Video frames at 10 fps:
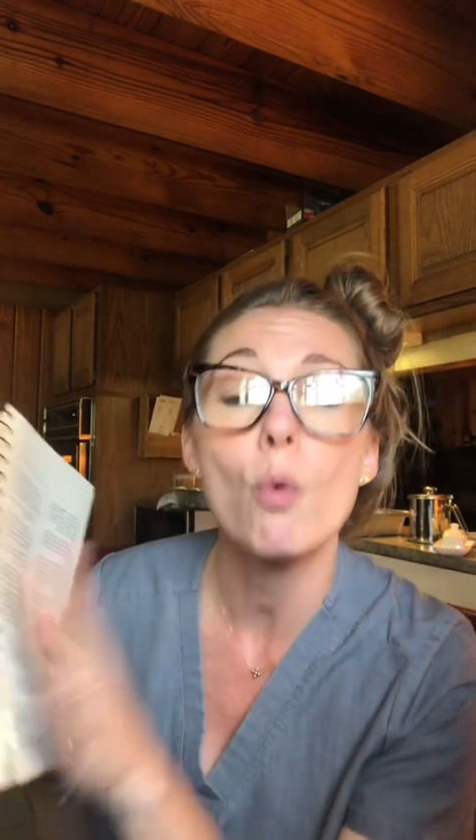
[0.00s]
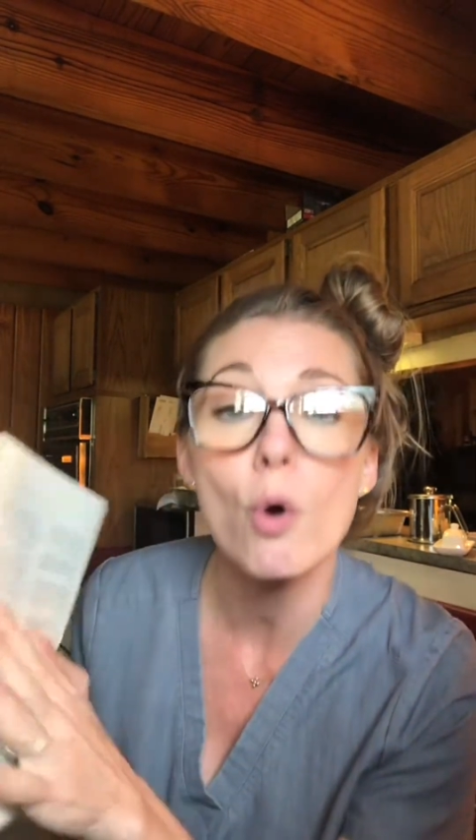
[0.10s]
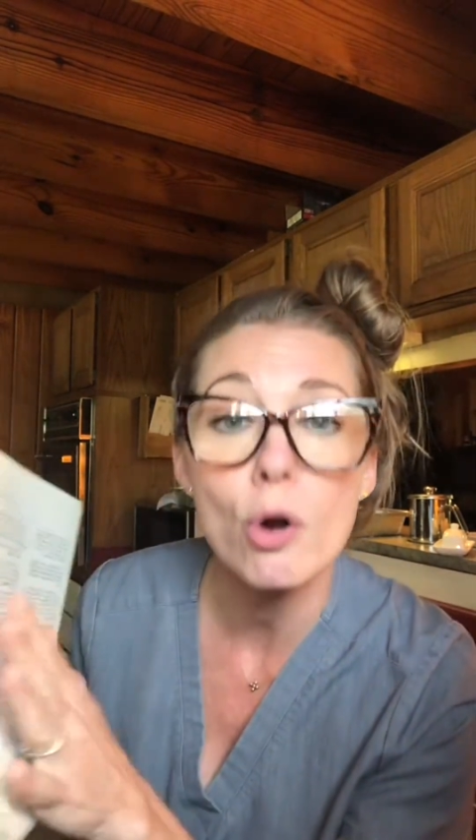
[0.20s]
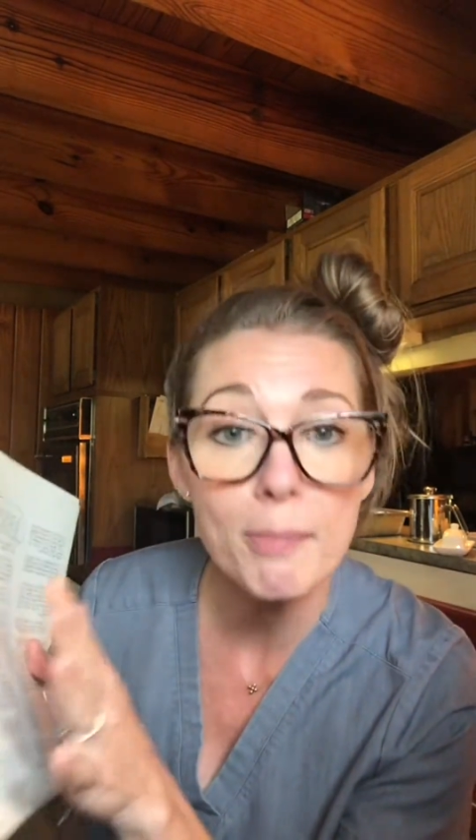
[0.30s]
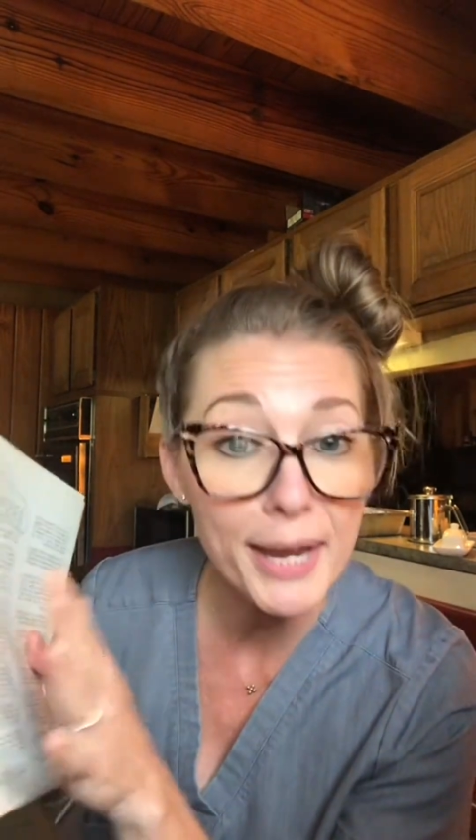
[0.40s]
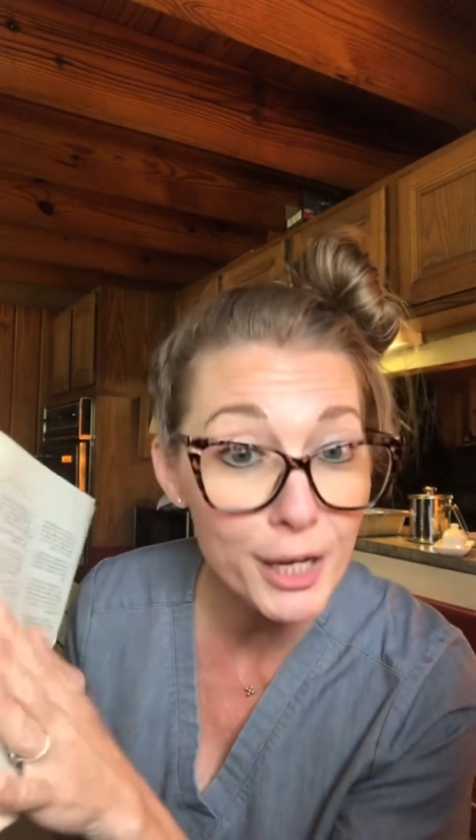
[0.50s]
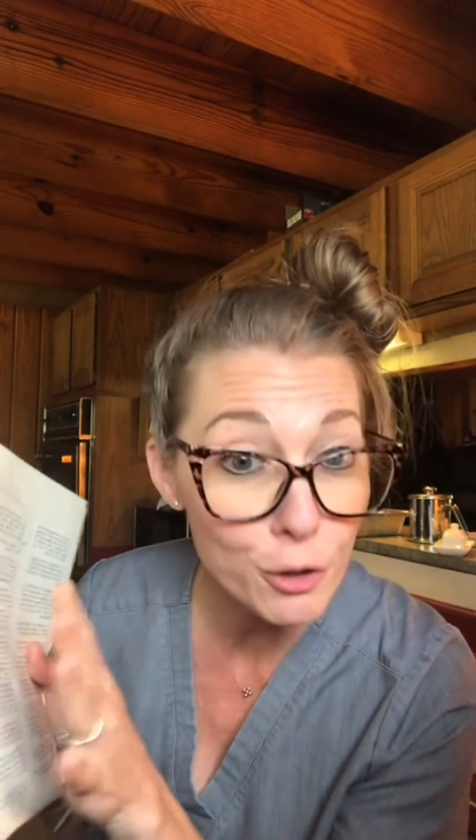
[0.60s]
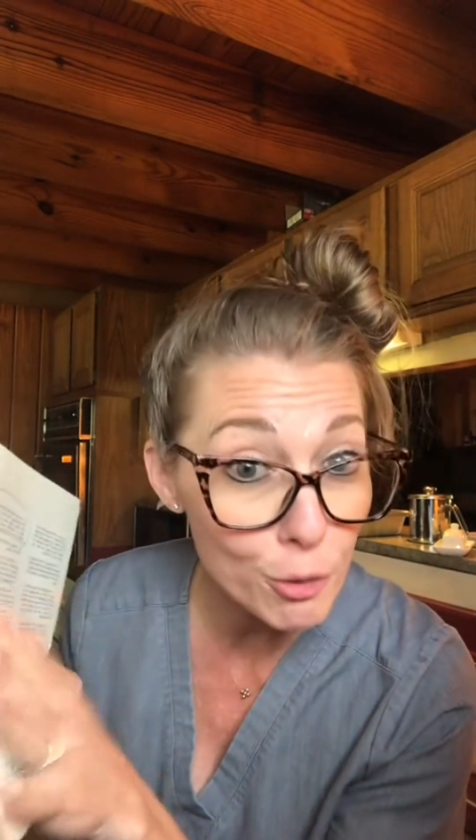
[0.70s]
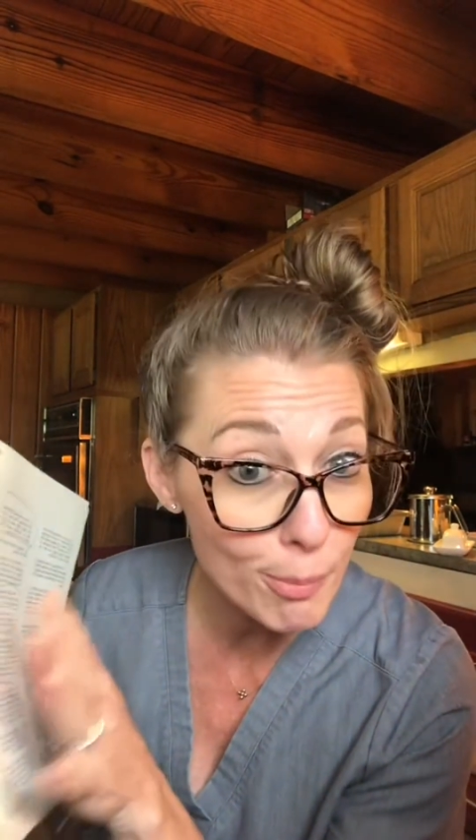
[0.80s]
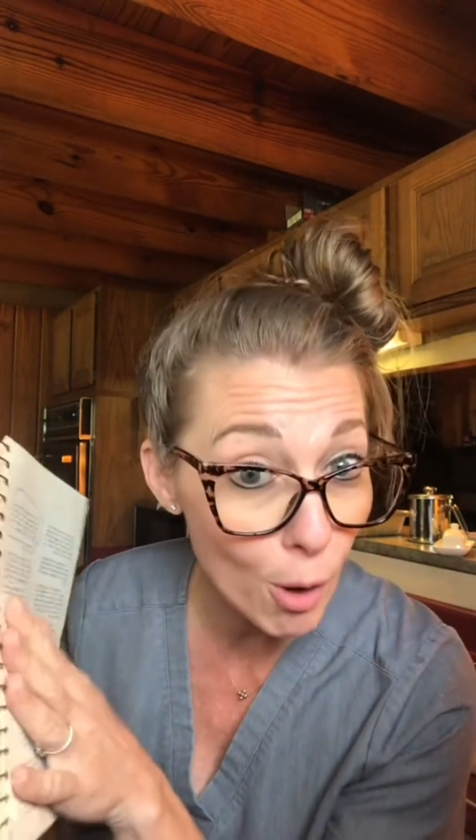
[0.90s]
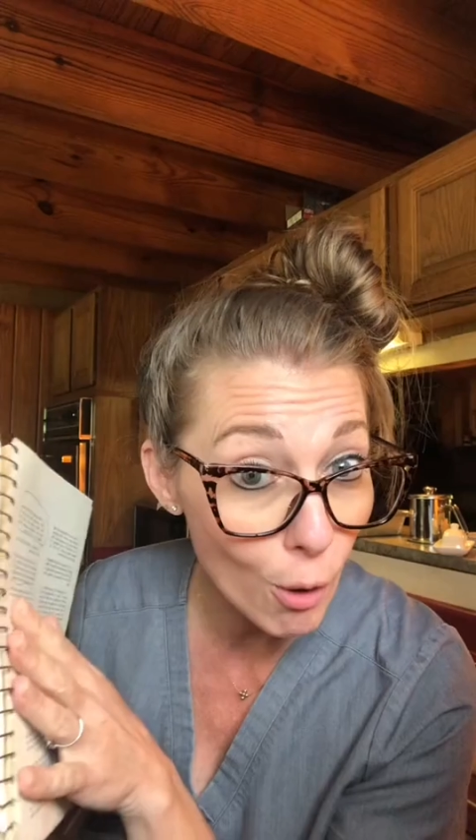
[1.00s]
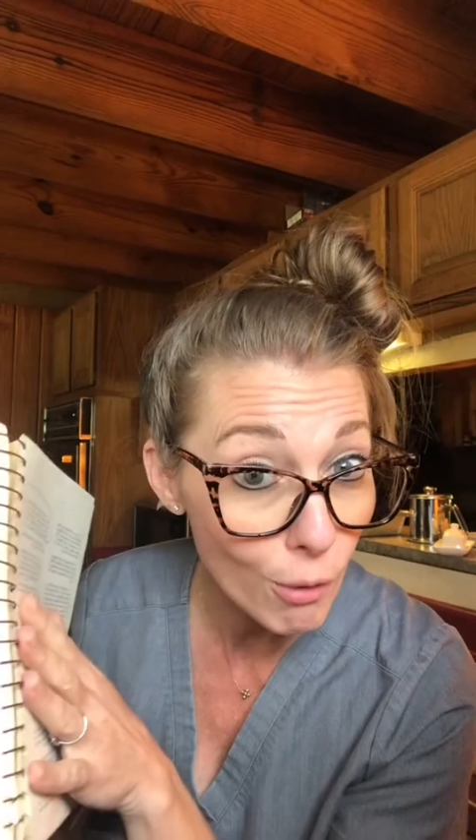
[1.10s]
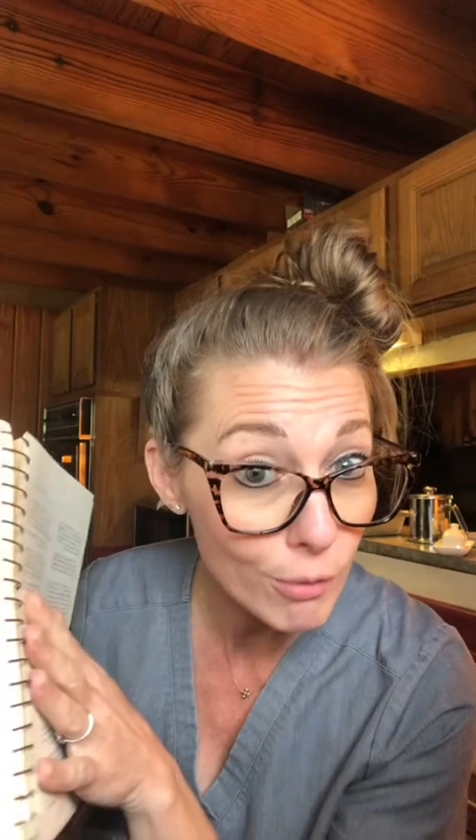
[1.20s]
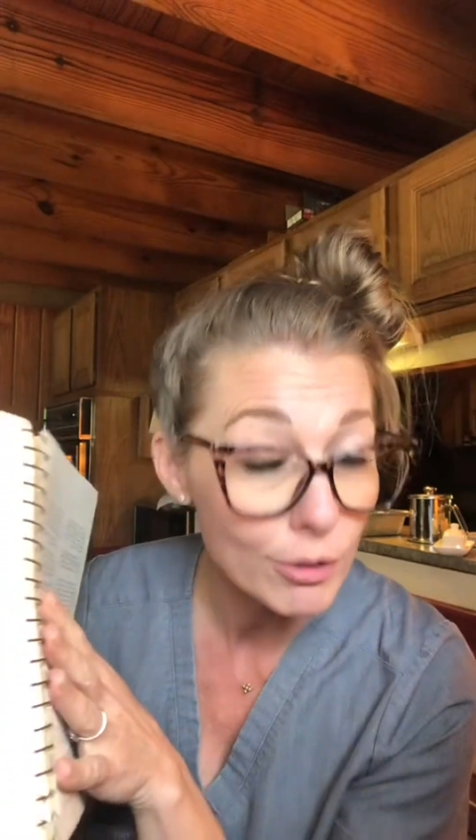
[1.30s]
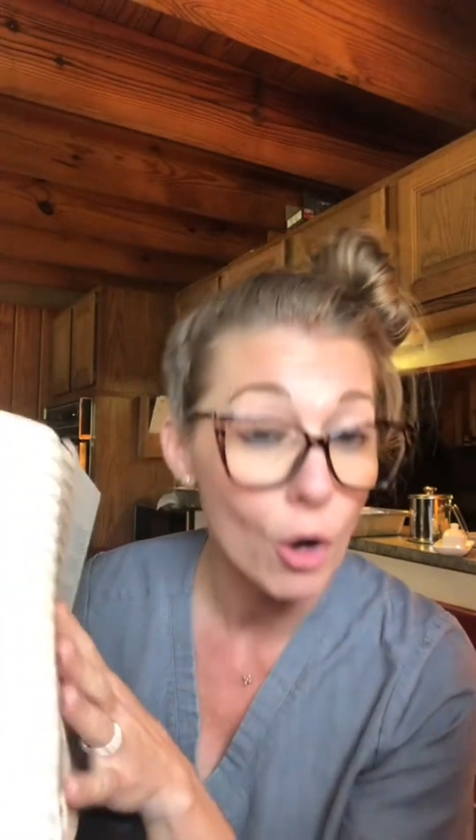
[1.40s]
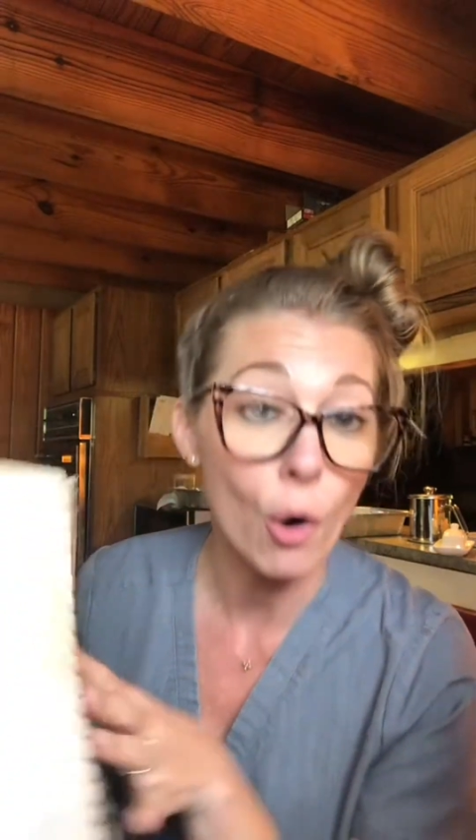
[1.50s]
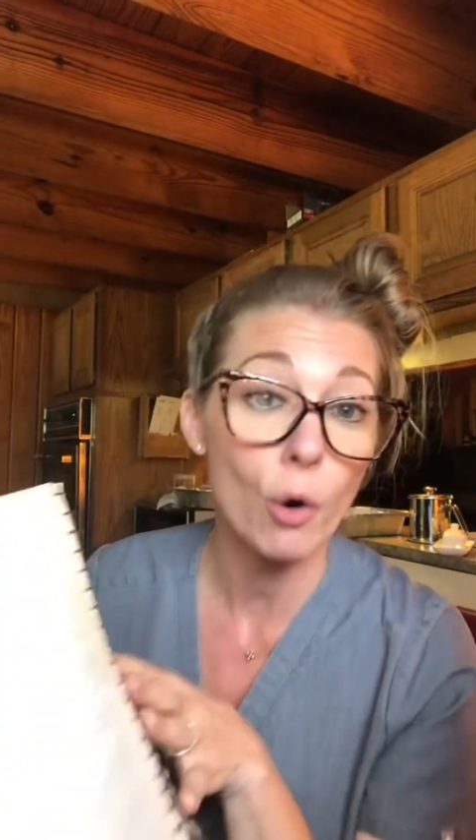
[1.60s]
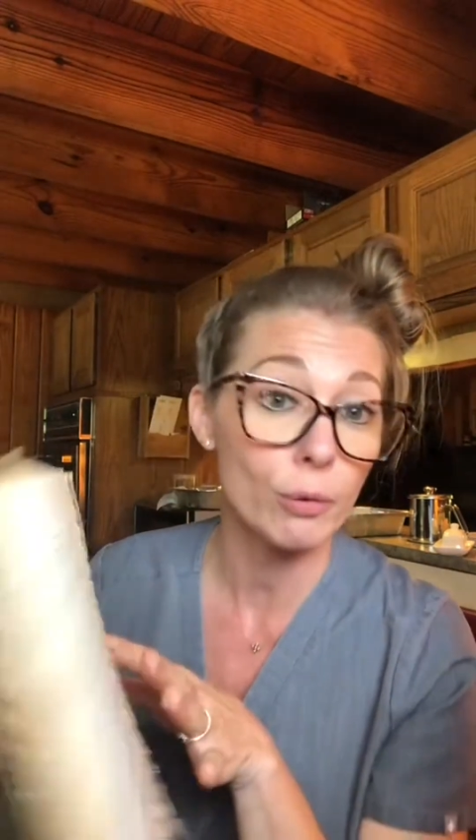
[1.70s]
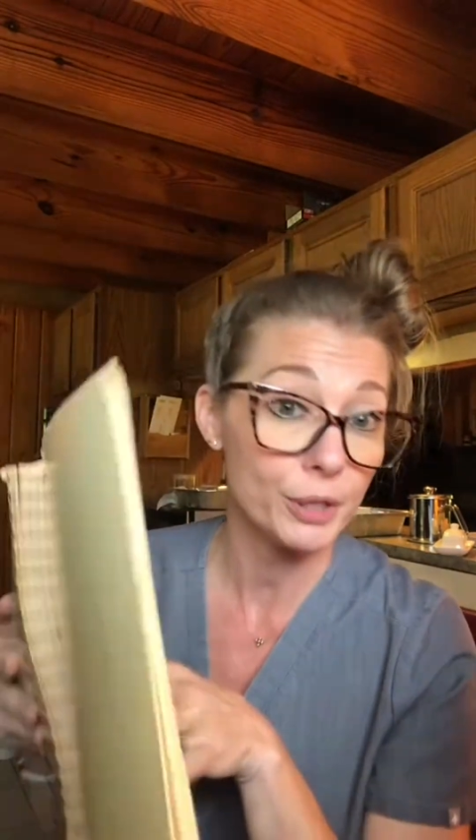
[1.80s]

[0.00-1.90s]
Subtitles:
your bowl, or were you just